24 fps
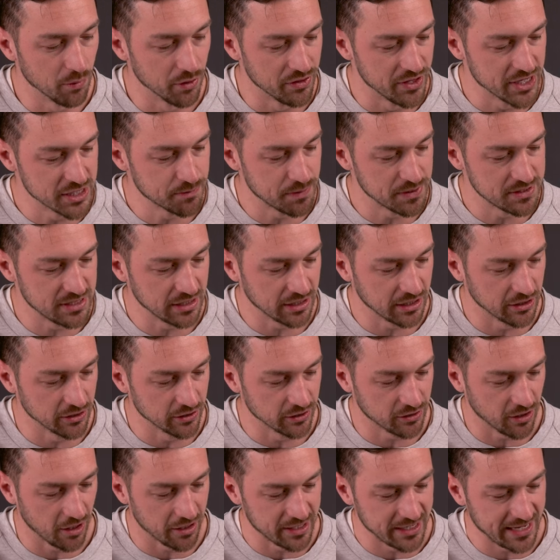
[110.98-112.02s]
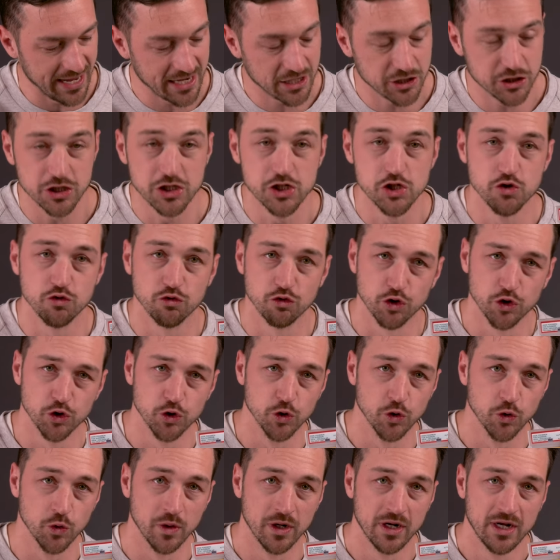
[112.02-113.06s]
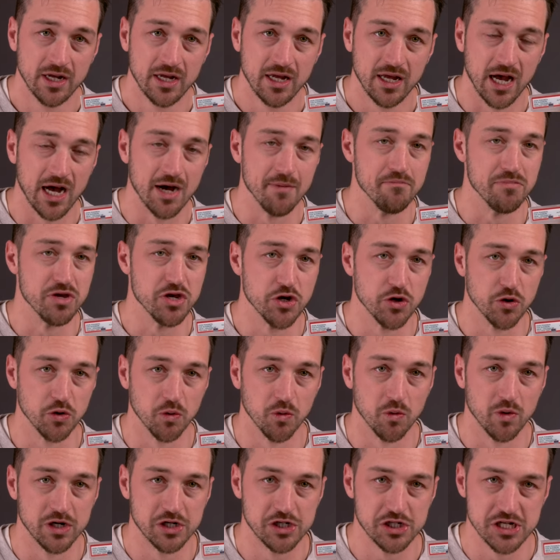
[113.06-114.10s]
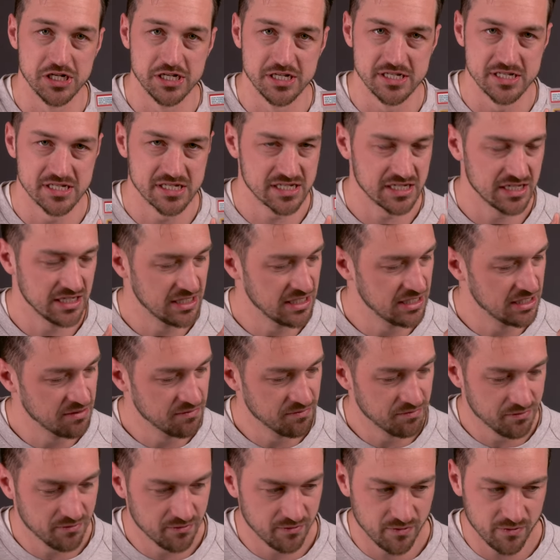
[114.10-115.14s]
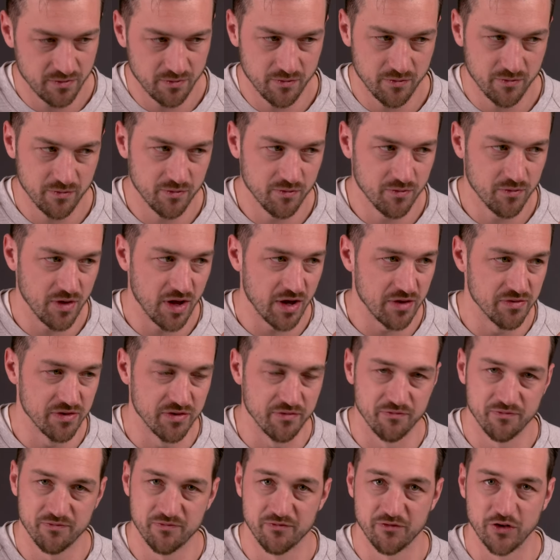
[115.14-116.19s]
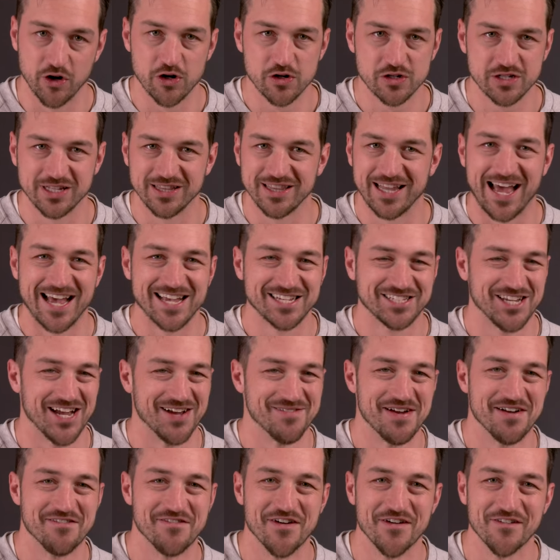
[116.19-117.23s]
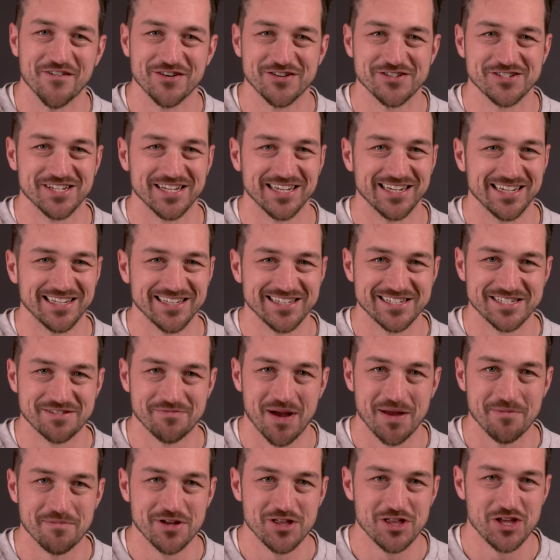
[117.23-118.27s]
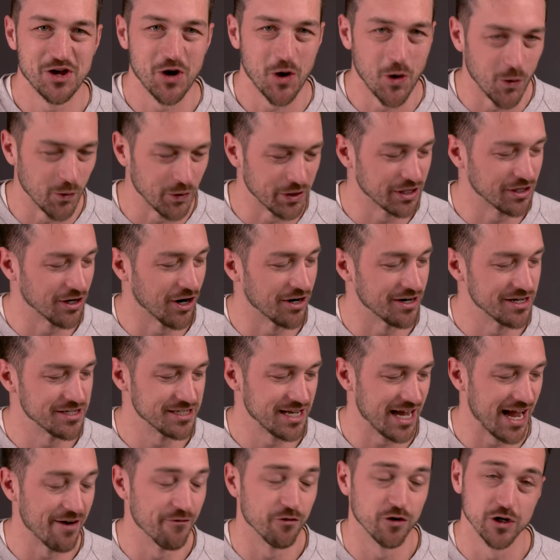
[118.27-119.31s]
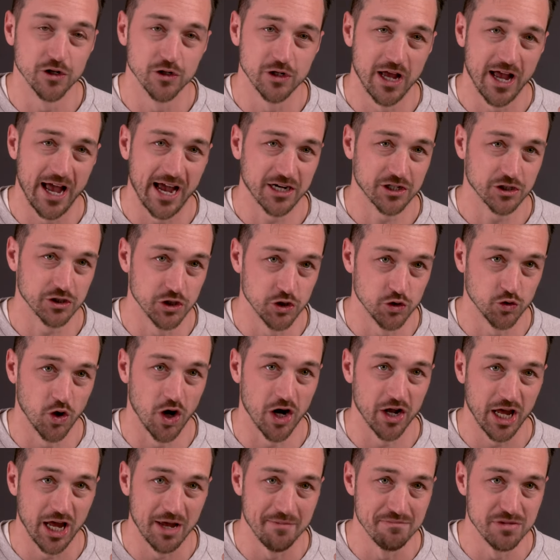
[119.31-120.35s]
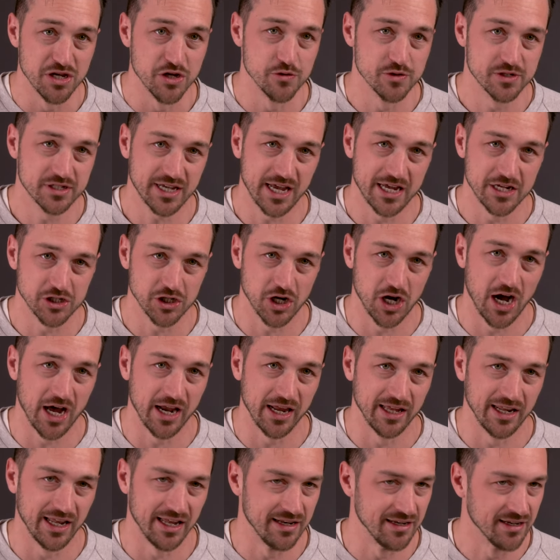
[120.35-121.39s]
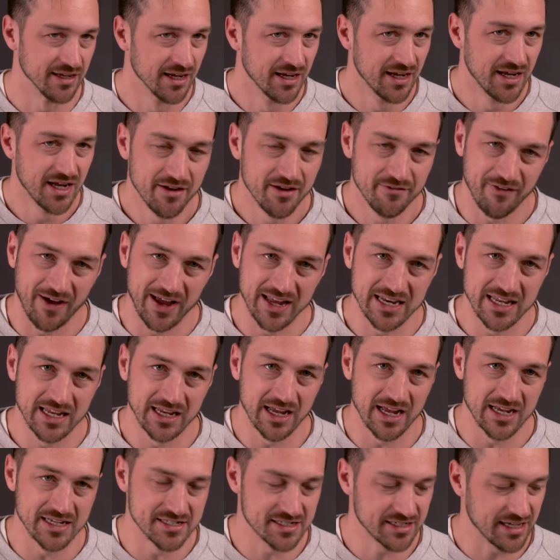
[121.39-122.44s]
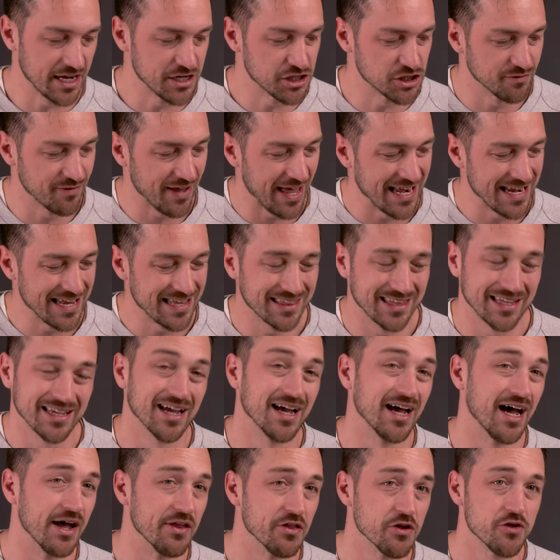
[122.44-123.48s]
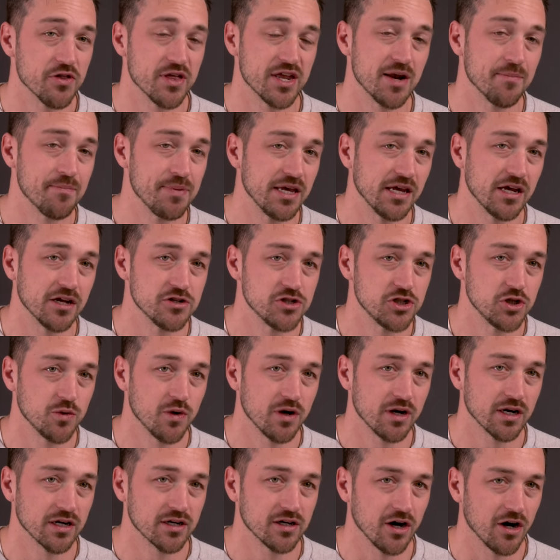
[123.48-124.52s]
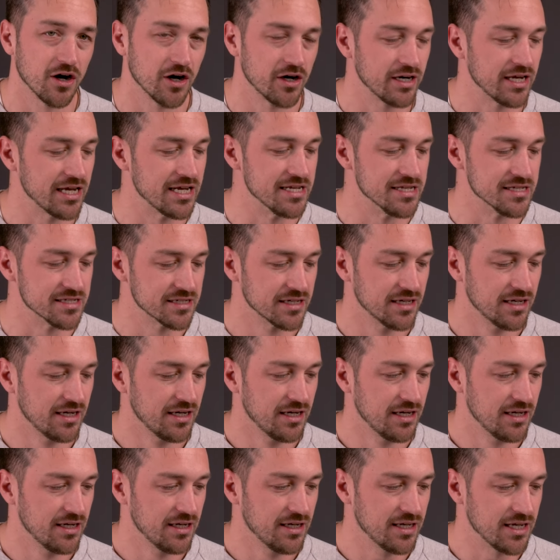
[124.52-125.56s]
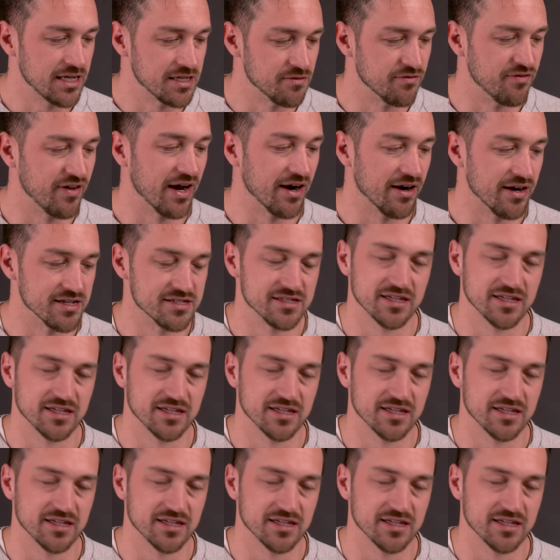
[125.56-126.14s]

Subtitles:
with this particular card, he actually drew a Mew, which is the first and last time I've ever seen it. This might be the only card he's ever actually drawn a Mew sketch on it. And finding a sketch of anything other than a Pikachu on a card is very